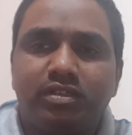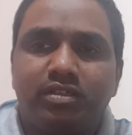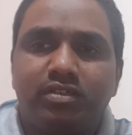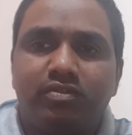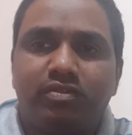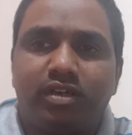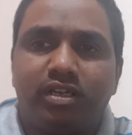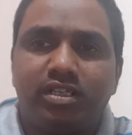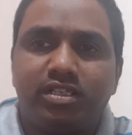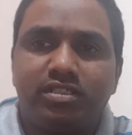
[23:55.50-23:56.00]

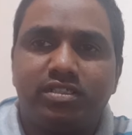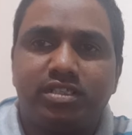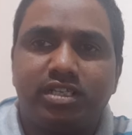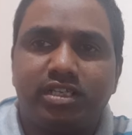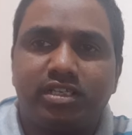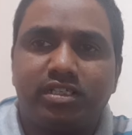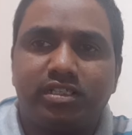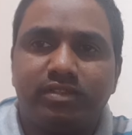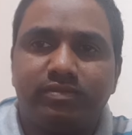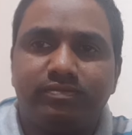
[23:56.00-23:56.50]
falling
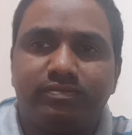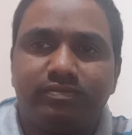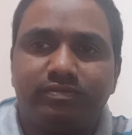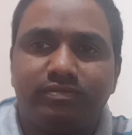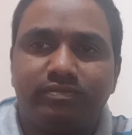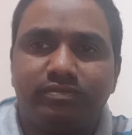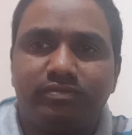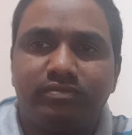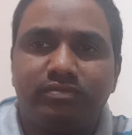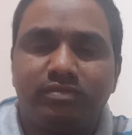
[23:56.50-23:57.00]
sick
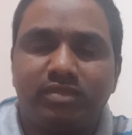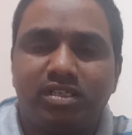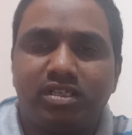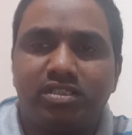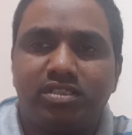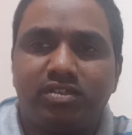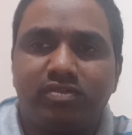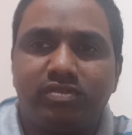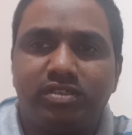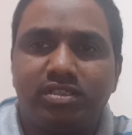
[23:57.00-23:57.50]
because
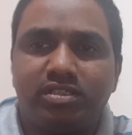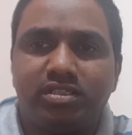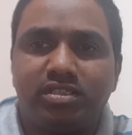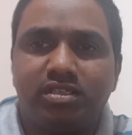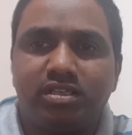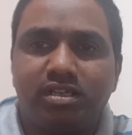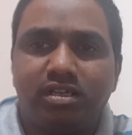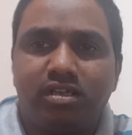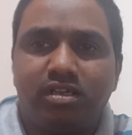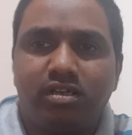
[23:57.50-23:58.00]
of this
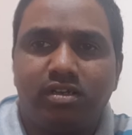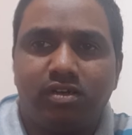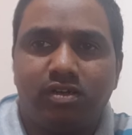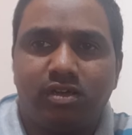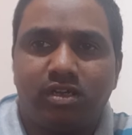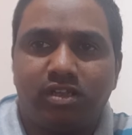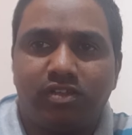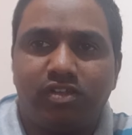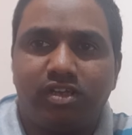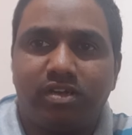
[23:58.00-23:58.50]

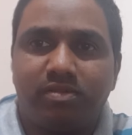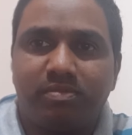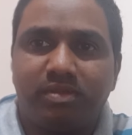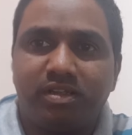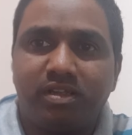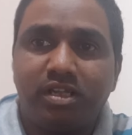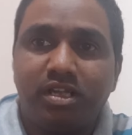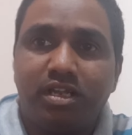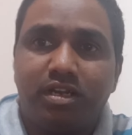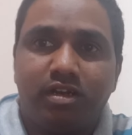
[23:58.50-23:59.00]
corona. You
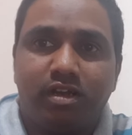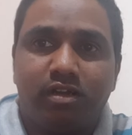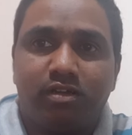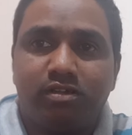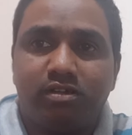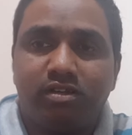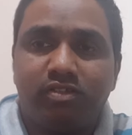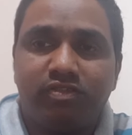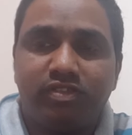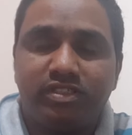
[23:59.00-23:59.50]
are not
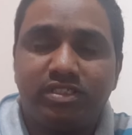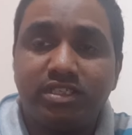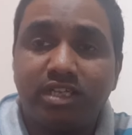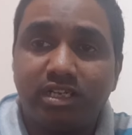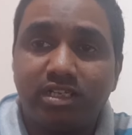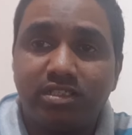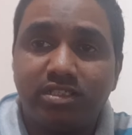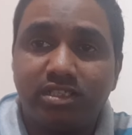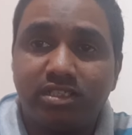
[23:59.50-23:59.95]
only physically sick,